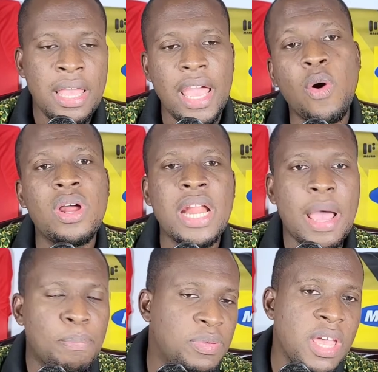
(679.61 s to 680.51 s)
and when
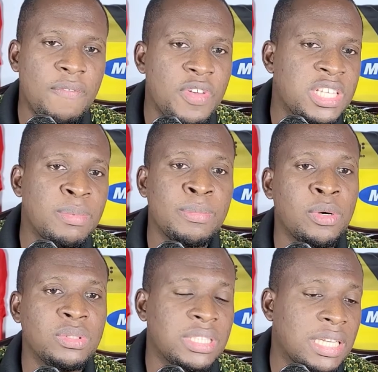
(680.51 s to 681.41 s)
our PFAG
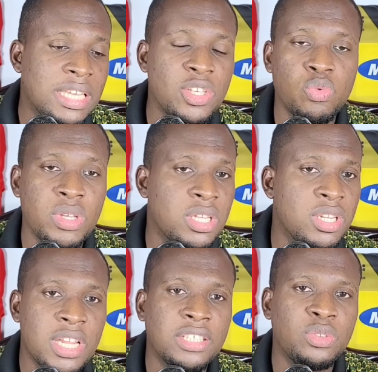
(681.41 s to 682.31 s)
mo say case we
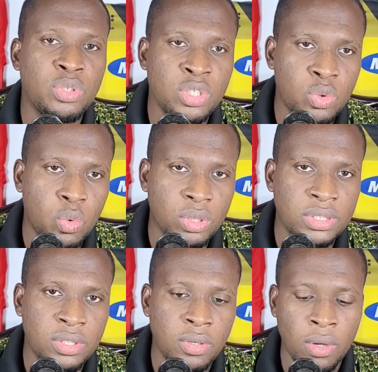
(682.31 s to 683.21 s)
there's no need to
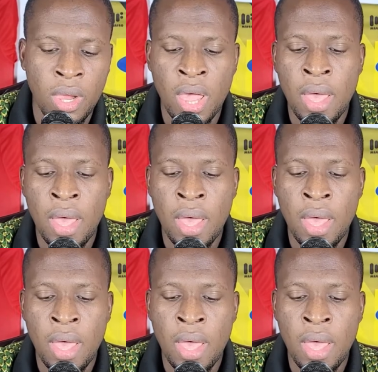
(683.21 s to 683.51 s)
continue.